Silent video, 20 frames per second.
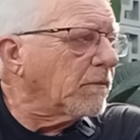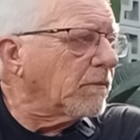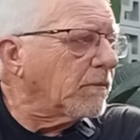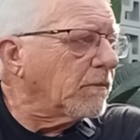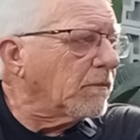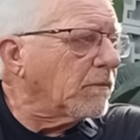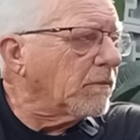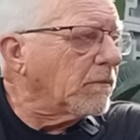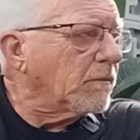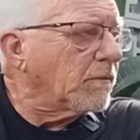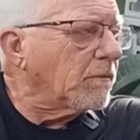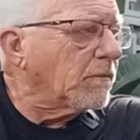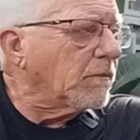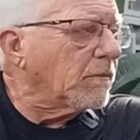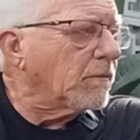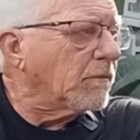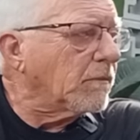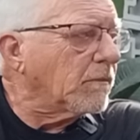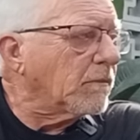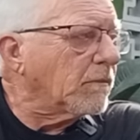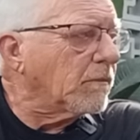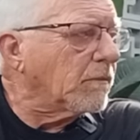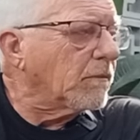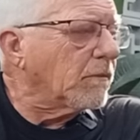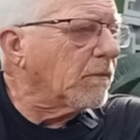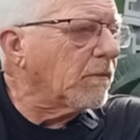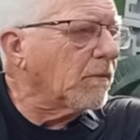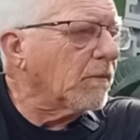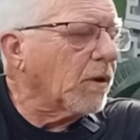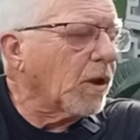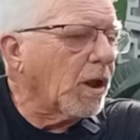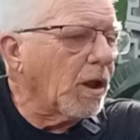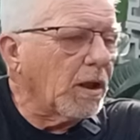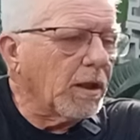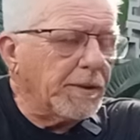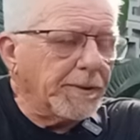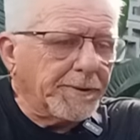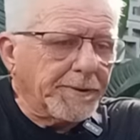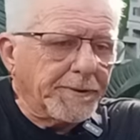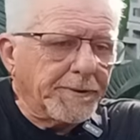
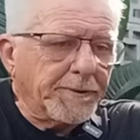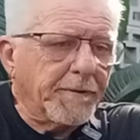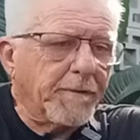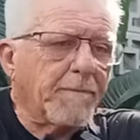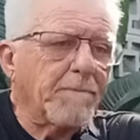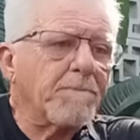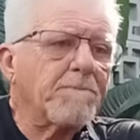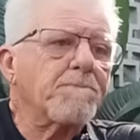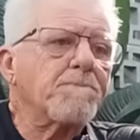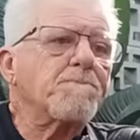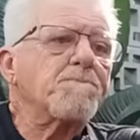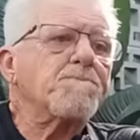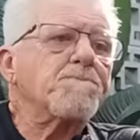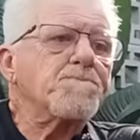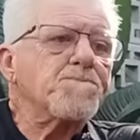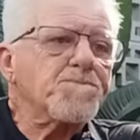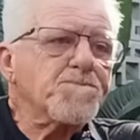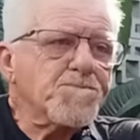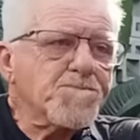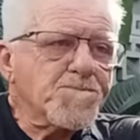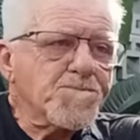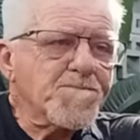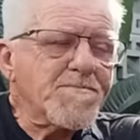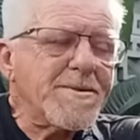No words are spoken by the person on screen.